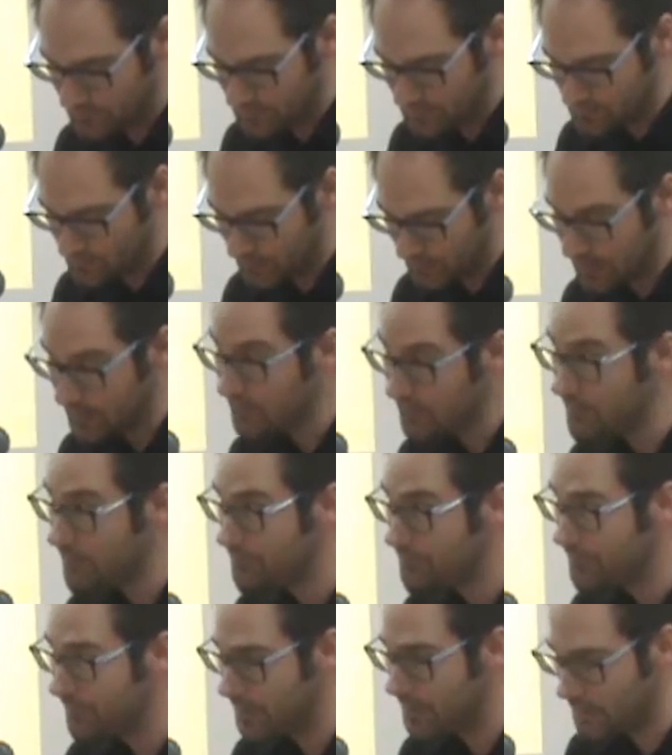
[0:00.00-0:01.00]
this is the first
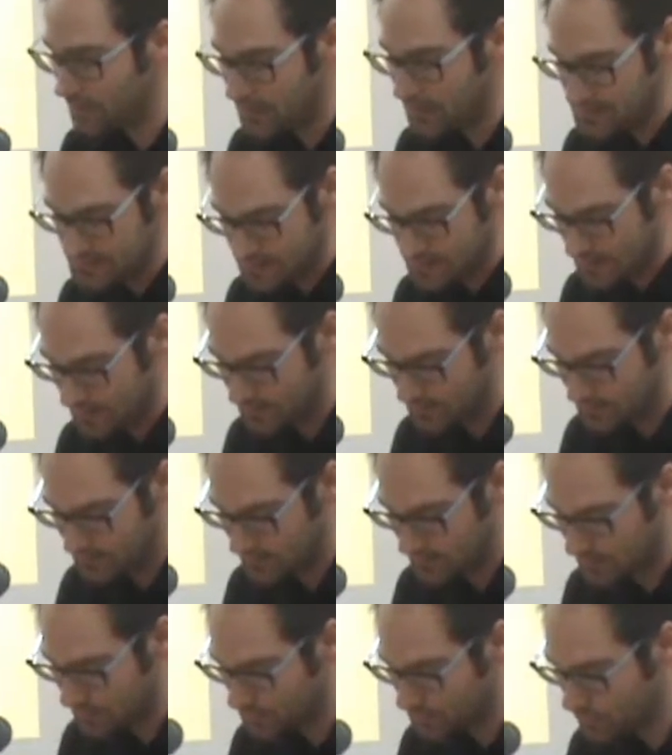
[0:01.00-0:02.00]
one. I have 3
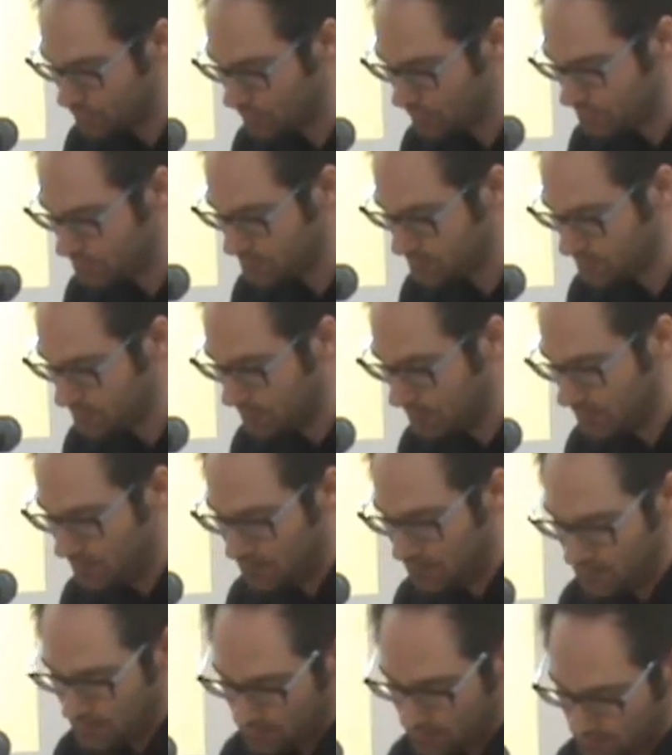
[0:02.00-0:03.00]
case studies that are short.